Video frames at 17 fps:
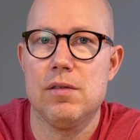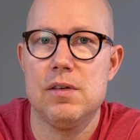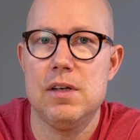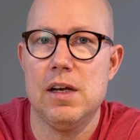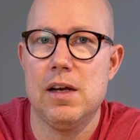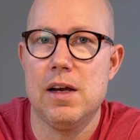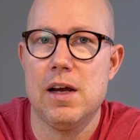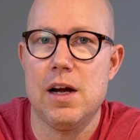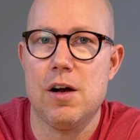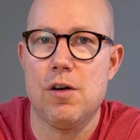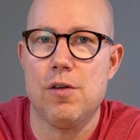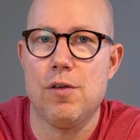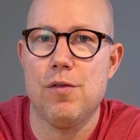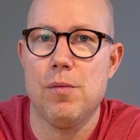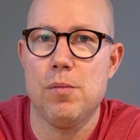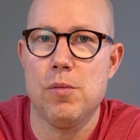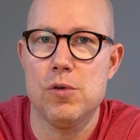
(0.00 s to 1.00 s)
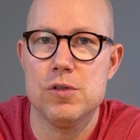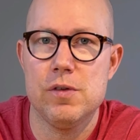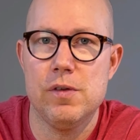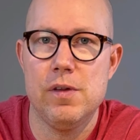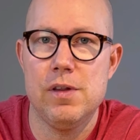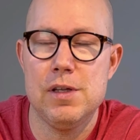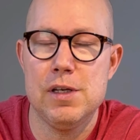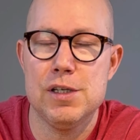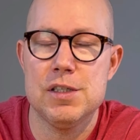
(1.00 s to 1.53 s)
take care of most of
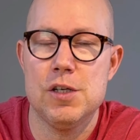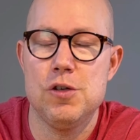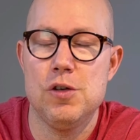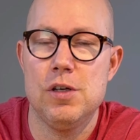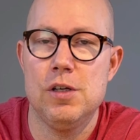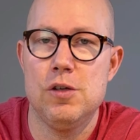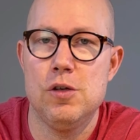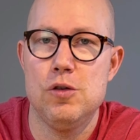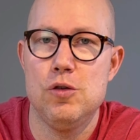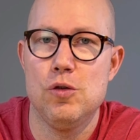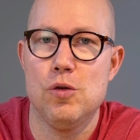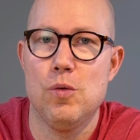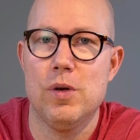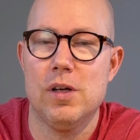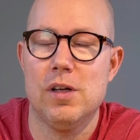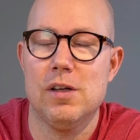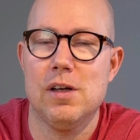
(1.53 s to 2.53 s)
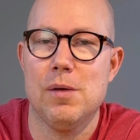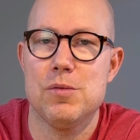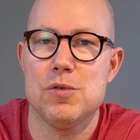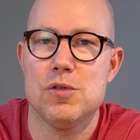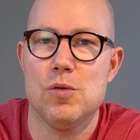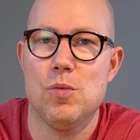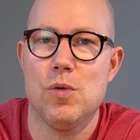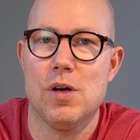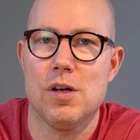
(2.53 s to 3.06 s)
the things that you need to do when it comes
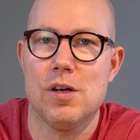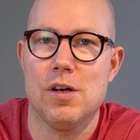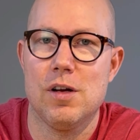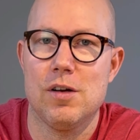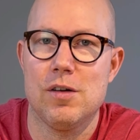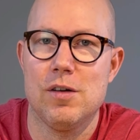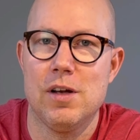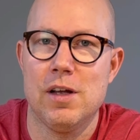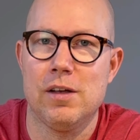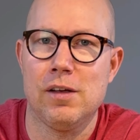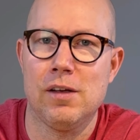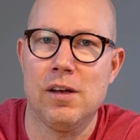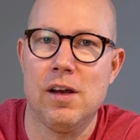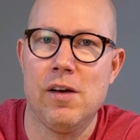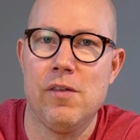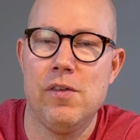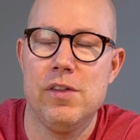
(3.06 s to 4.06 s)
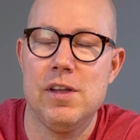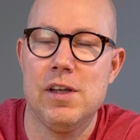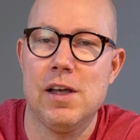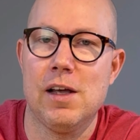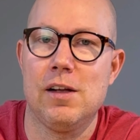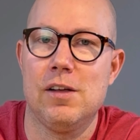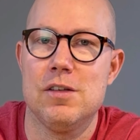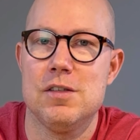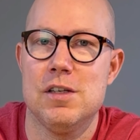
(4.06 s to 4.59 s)
to watercolor, and everything
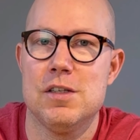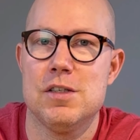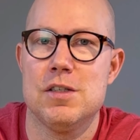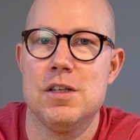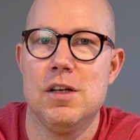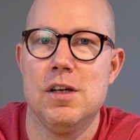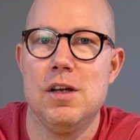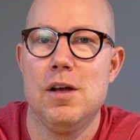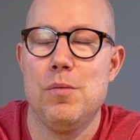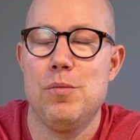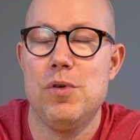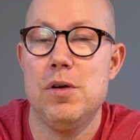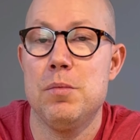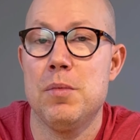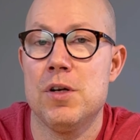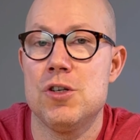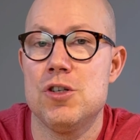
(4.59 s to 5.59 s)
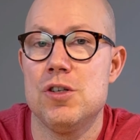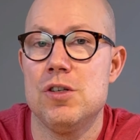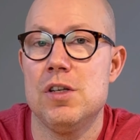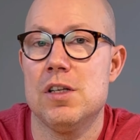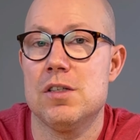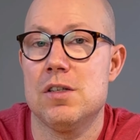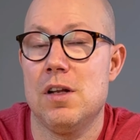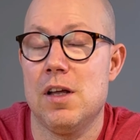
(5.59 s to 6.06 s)
else is pretty much just